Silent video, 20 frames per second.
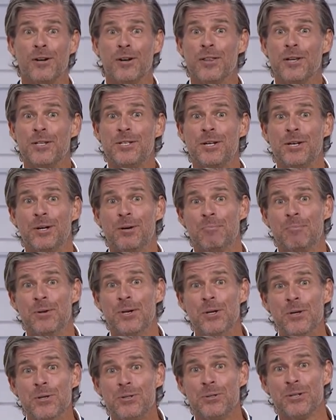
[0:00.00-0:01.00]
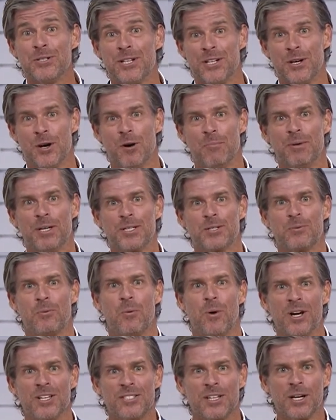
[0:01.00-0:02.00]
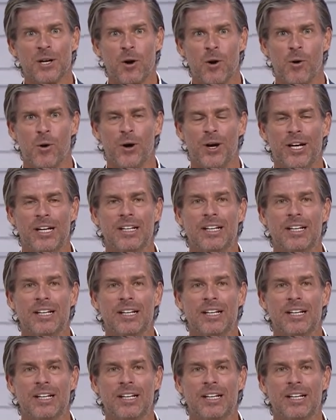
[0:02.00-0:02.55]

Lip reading: the term nutrigenomics wasn't coined